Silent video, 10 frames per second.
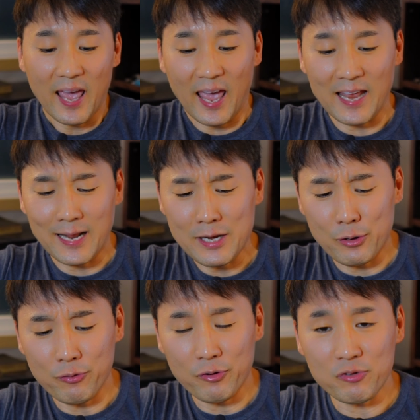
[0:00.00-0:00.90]
And I
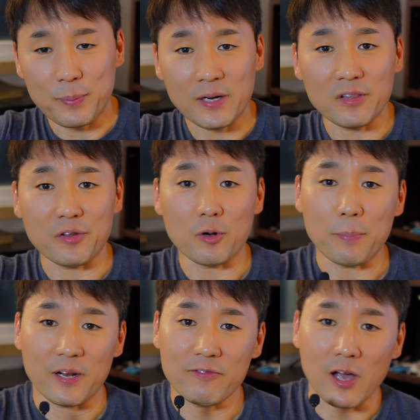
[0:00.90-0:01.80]
know there's been a little
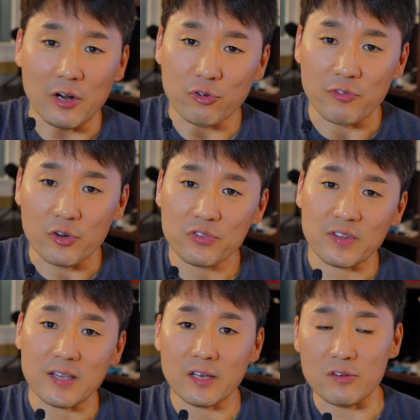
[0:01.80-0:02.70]
bit of
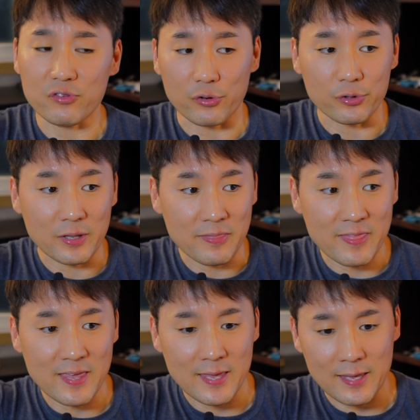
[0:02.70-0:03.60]
controversy concerning
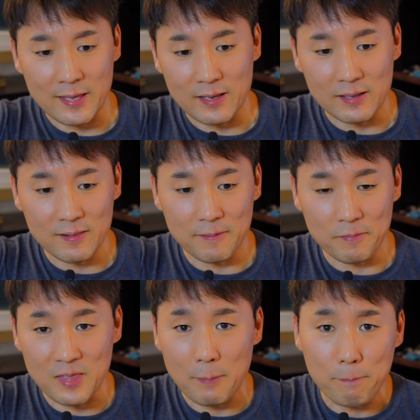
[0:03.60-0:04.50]
the
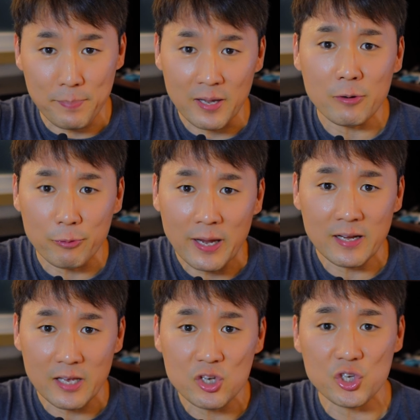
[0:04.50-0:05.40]
bitrate
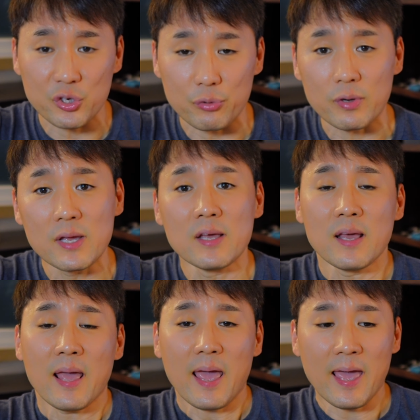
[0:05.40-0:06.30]
issue.
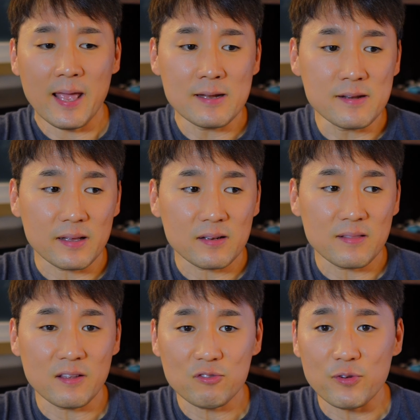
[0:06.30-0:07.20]
And
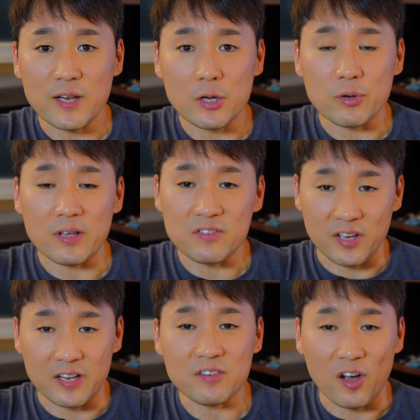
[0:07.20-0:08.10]
this video is
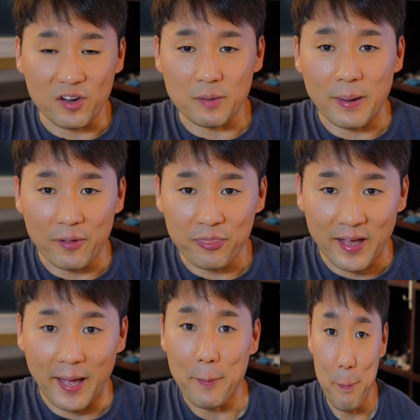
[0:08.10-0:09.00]
going to talk about
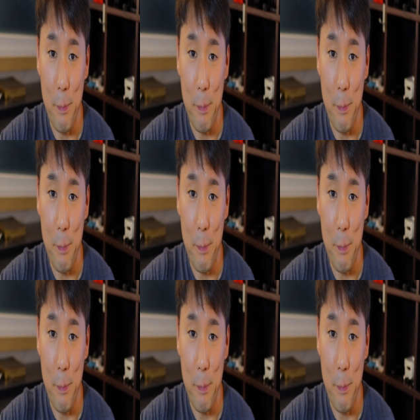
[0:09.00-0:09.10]
that.